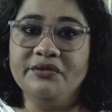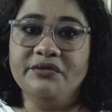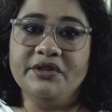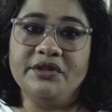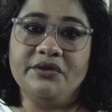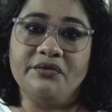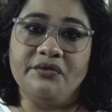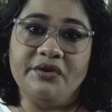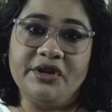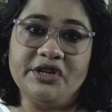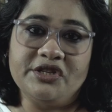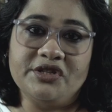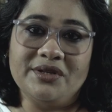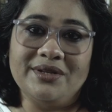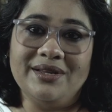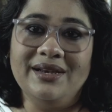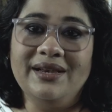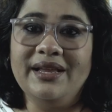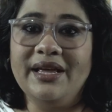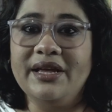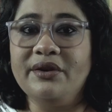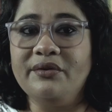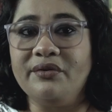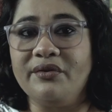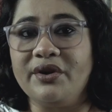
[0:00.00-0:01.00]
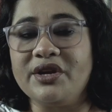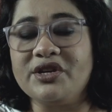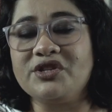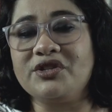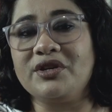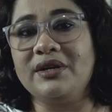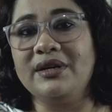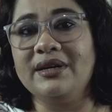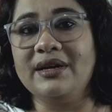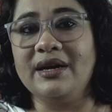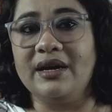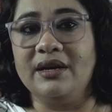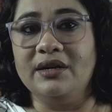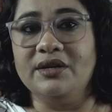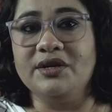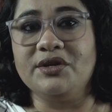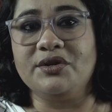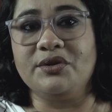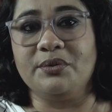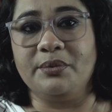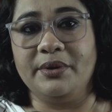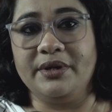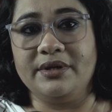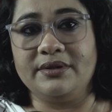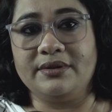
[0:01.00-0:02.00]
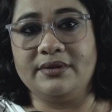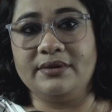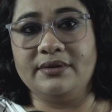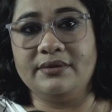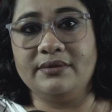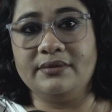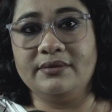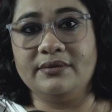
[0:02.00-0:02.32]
with regional and racial color to it.